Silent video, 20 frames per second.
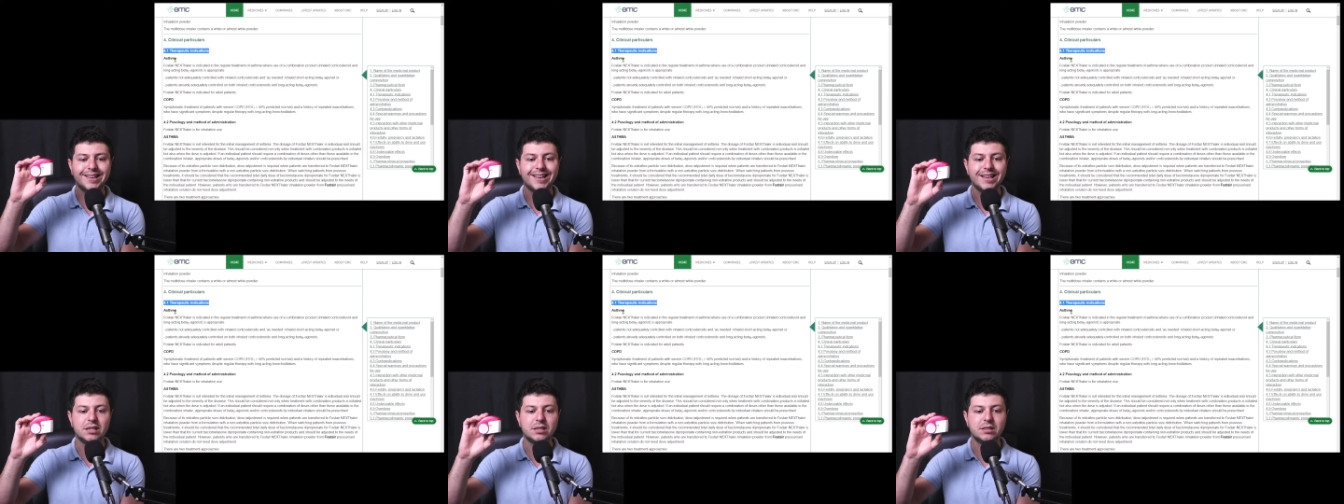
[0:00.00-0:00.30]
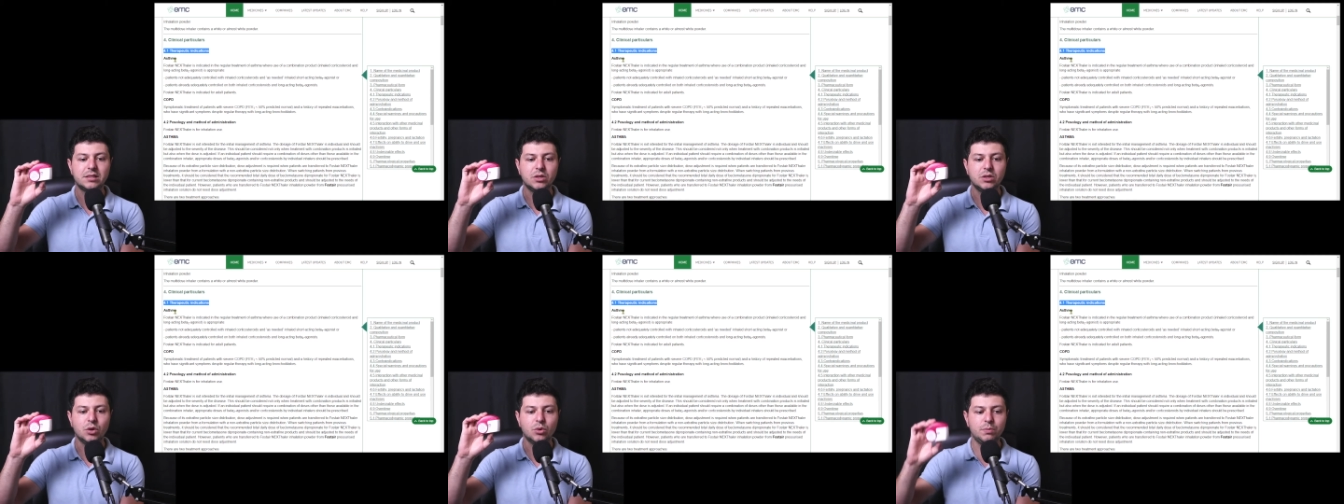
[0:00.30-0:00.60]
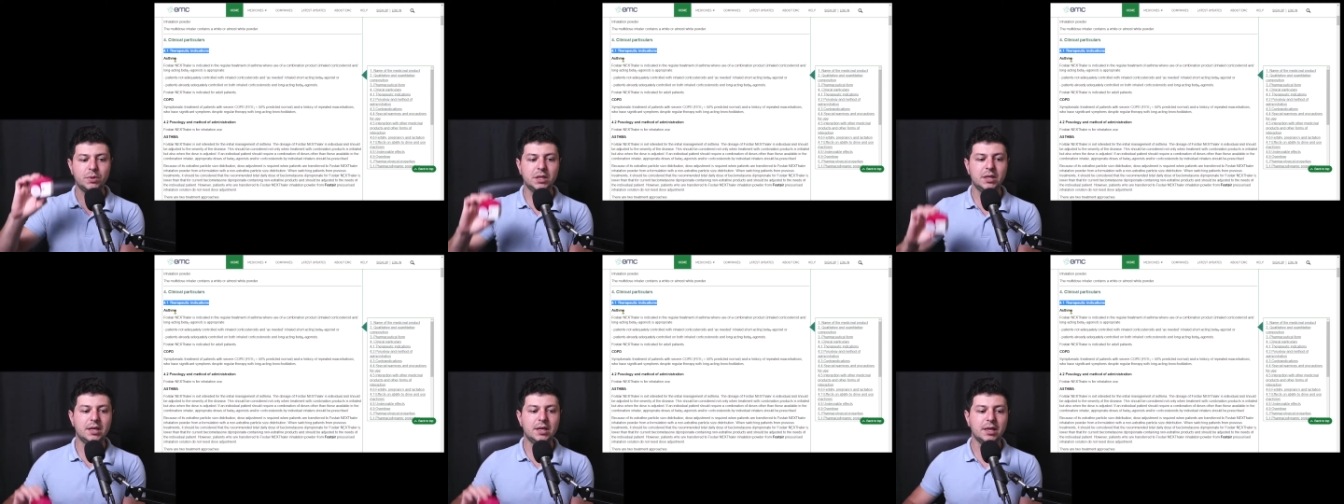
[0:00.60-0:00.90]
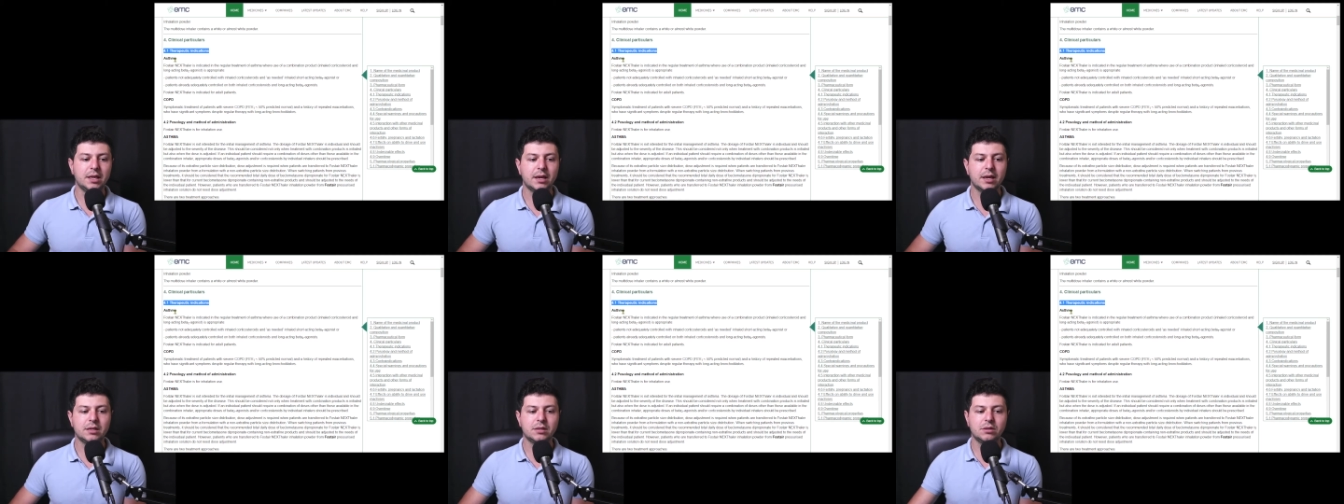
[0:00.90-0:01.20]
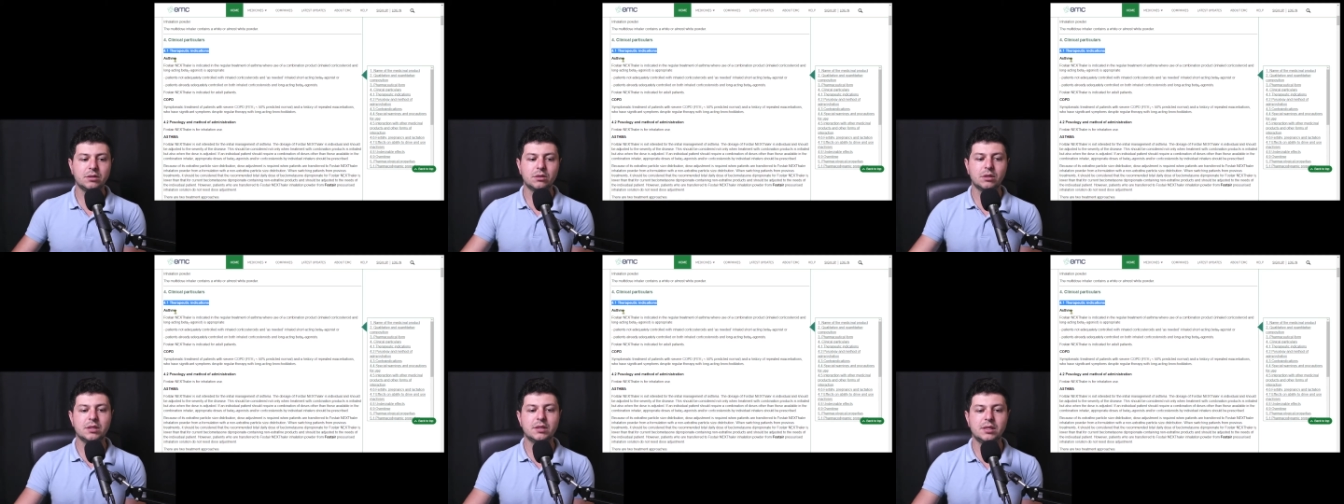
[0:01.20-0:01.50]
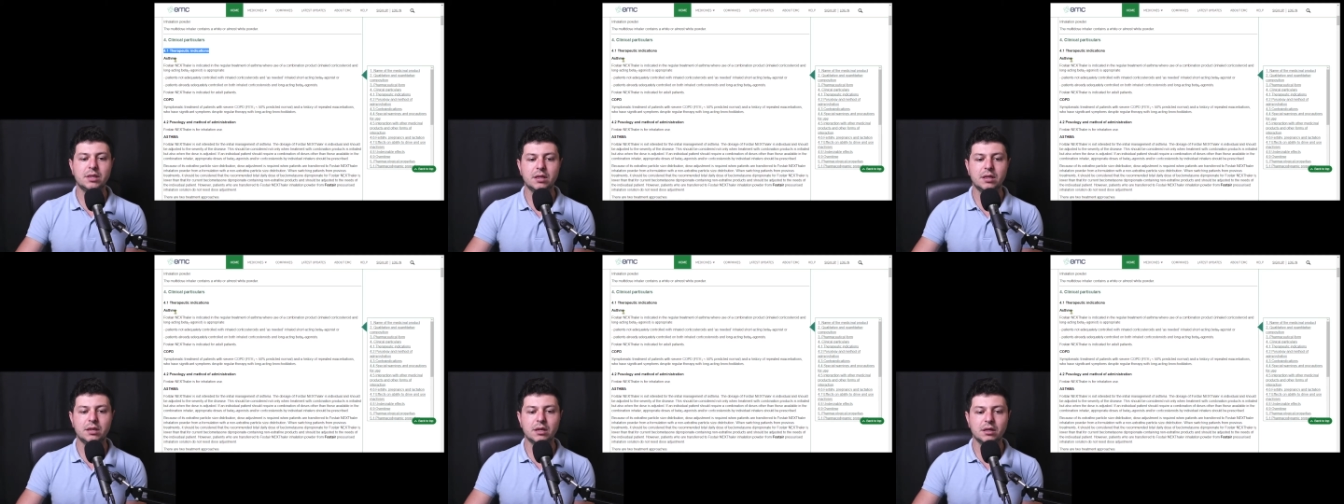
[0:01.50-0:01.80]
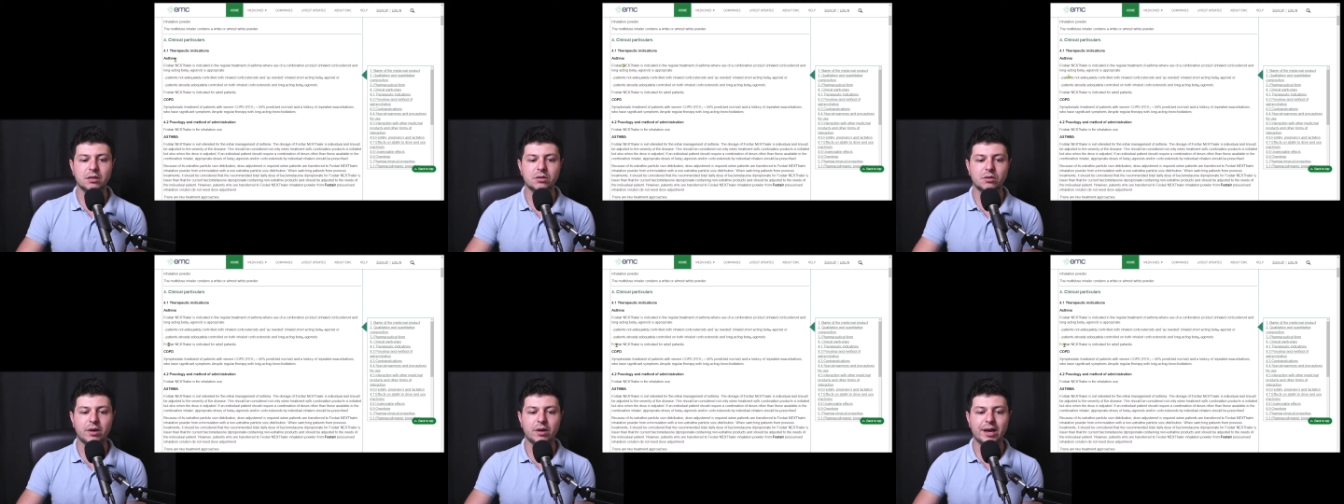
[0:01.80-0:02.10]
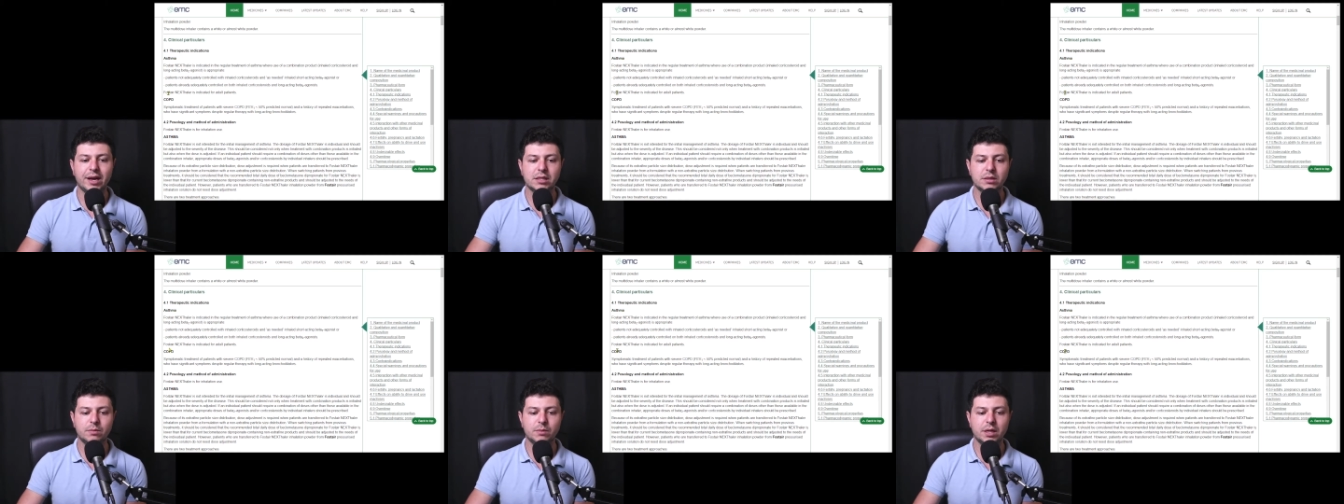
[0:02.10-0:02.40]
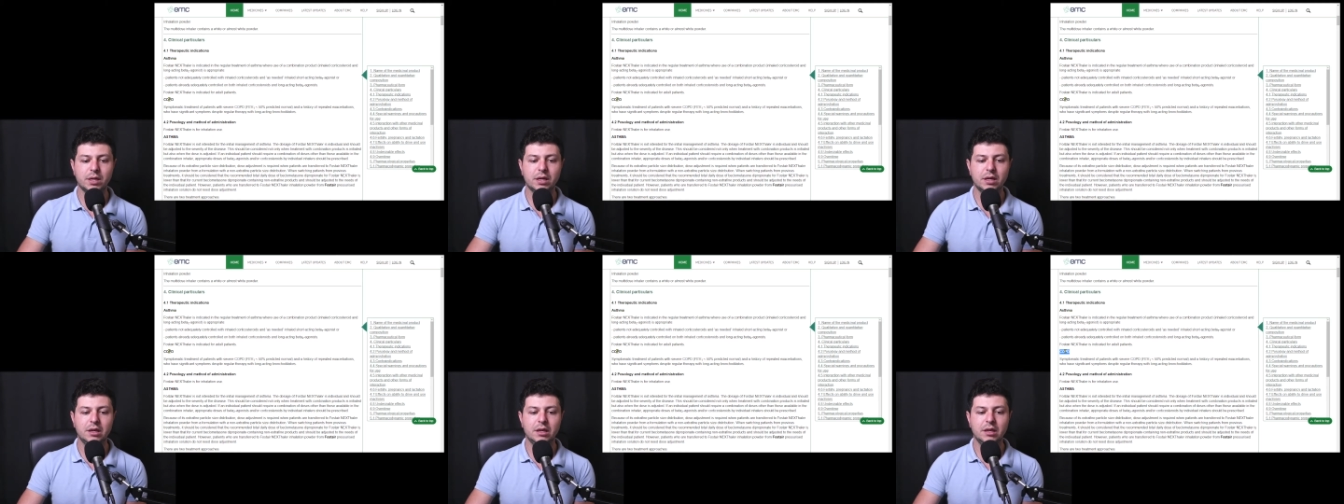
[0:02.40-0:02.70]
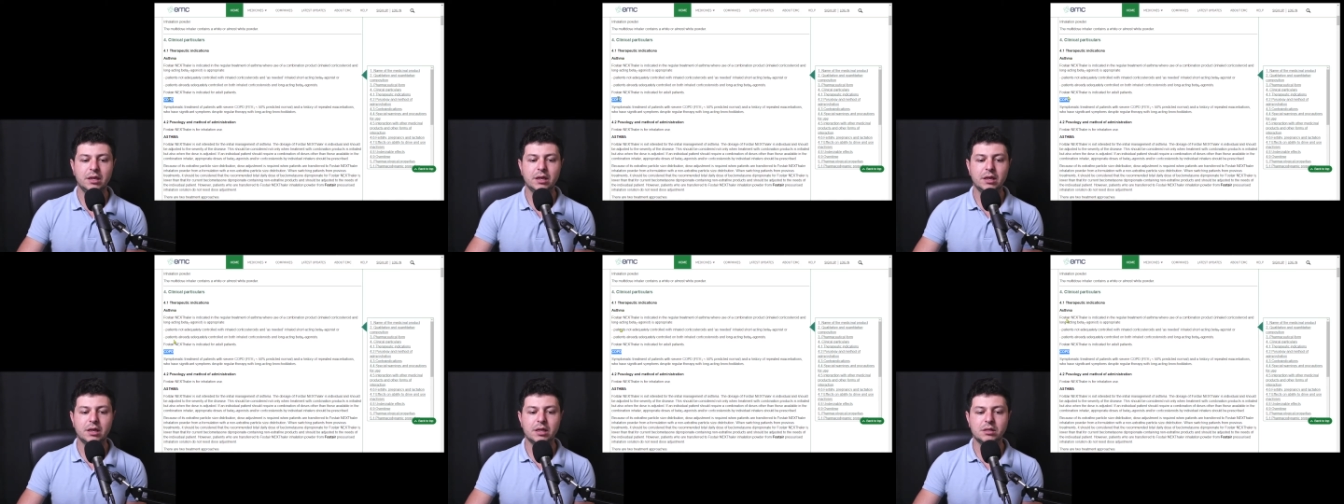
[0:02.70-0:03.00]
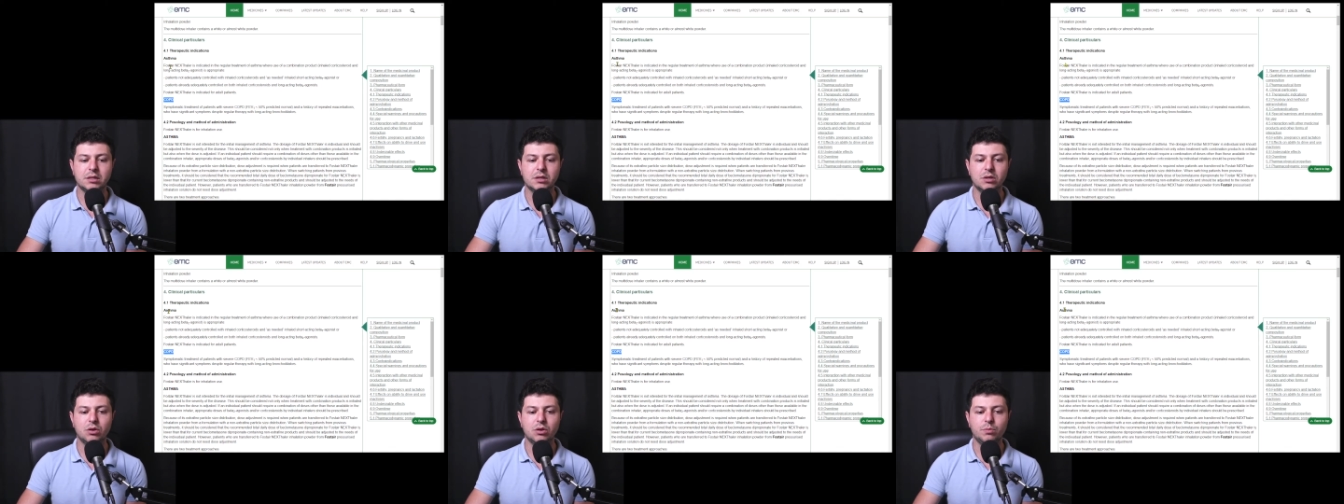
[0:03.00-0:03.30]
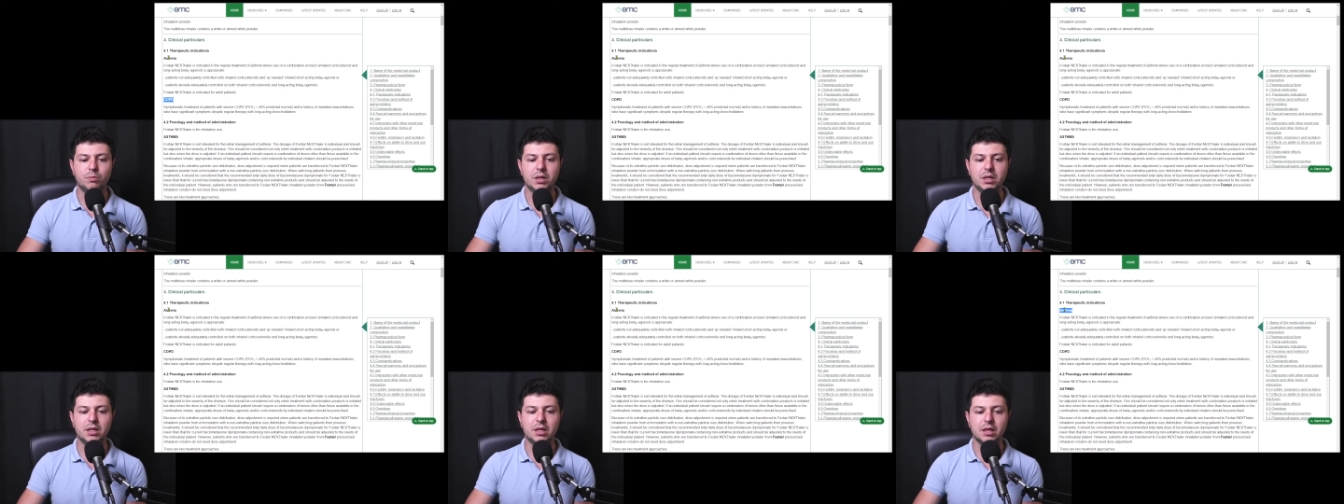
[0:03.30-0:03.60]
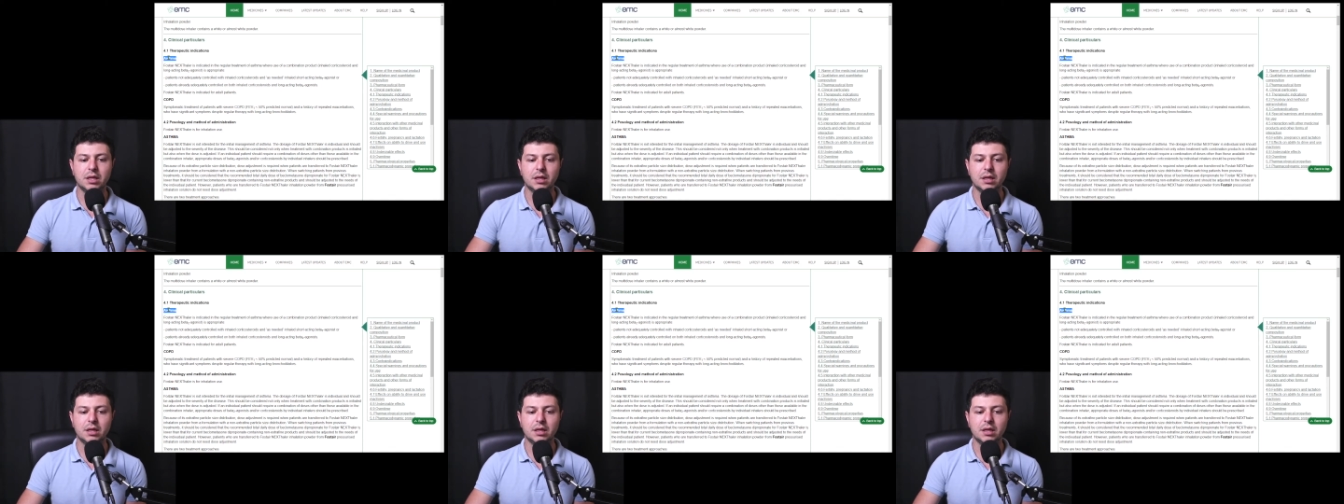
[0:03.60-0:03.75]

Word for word: COPD, as you can see here. So asthma and COPD.